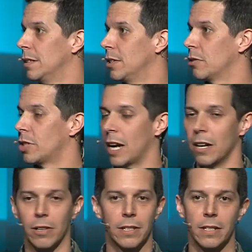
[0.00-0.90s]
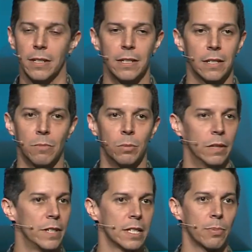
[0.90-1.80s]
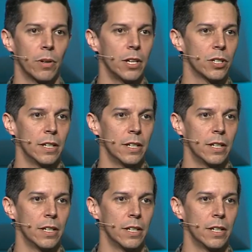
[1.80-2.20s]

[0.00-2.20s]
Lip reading: And so Jairus, he's in a moment of desperation.